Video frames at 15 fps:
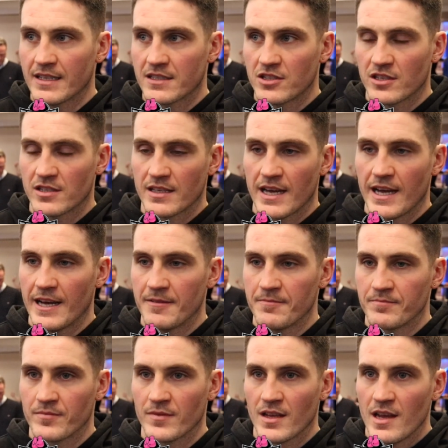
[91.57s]
It's just a
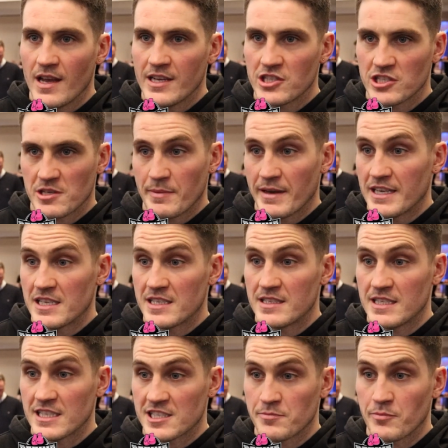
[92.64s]
bit
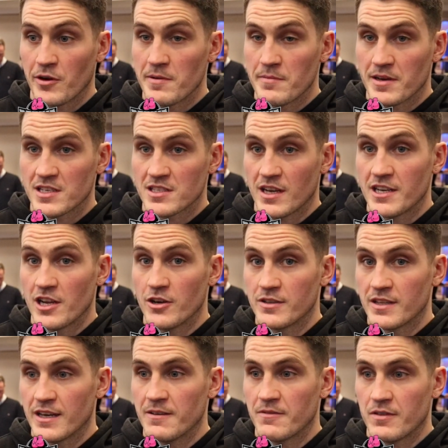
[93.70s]
of disappointment because I know
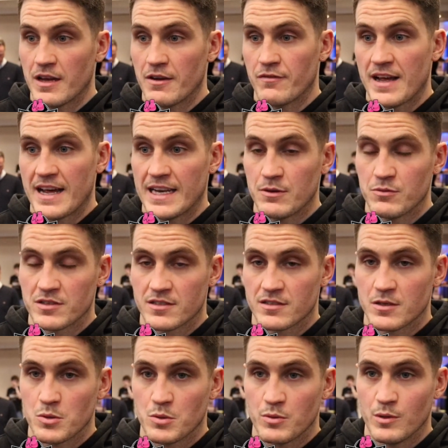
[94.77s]
that Flatley
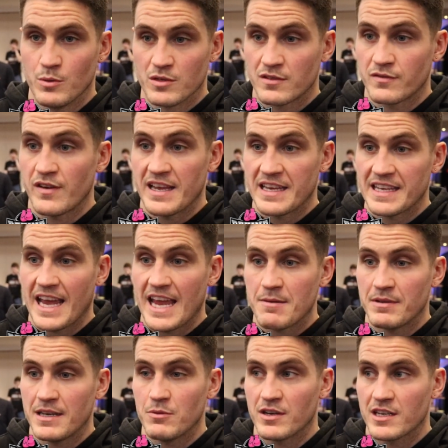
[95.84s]
was fit and
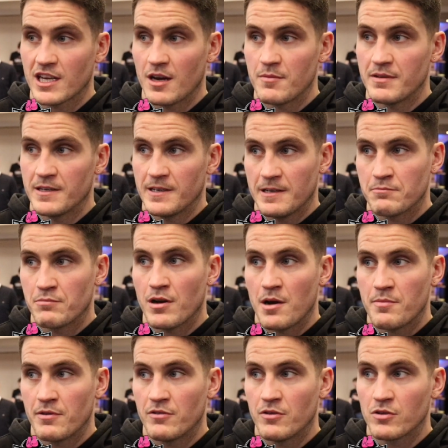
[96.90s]
game and he would have come and put
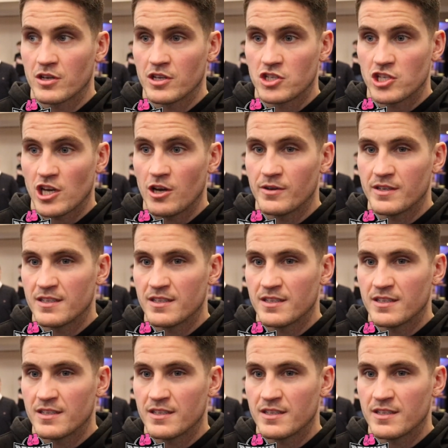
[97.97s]
up a real good show.